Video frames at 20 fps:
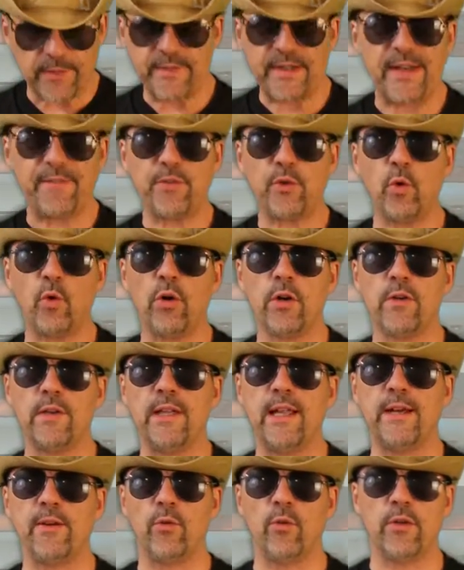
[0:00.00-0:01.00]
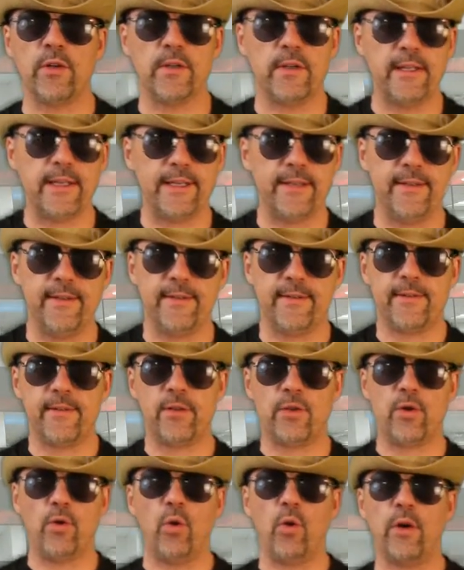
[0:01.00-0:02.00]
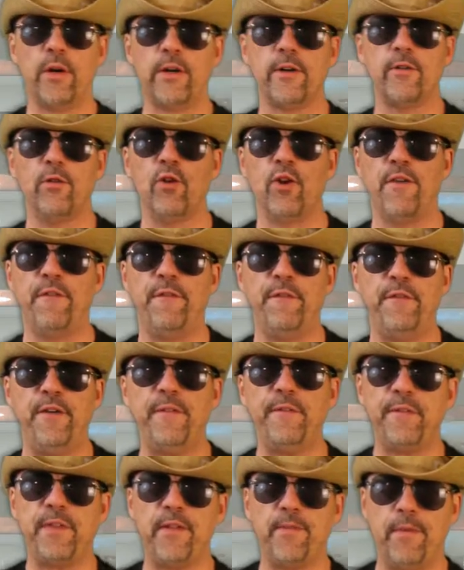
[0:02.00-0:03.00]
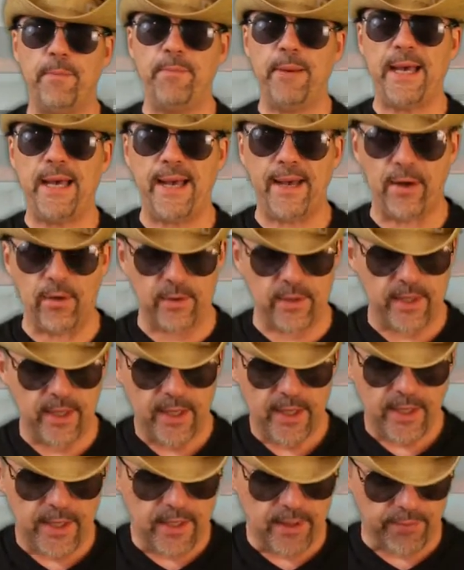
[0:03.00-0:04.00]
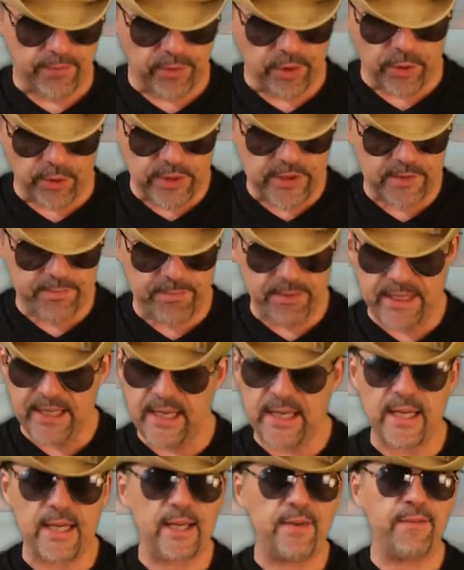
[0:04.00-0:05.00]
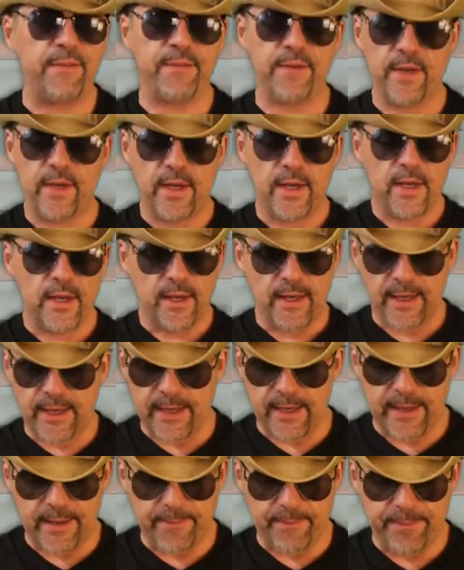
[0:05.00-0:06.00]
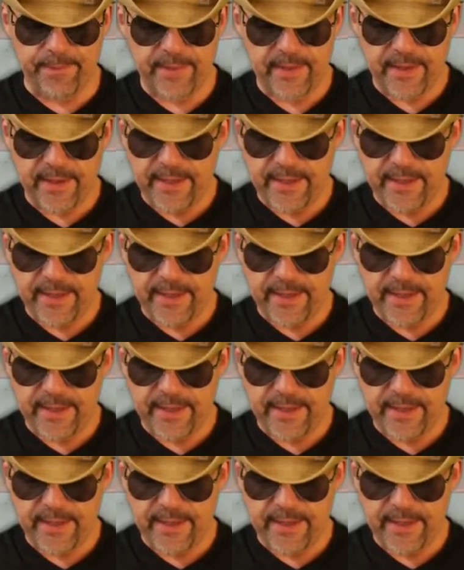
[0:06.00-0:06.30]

even have to order a lot. Order like a quarter or a fifth of a pound of roast beef um,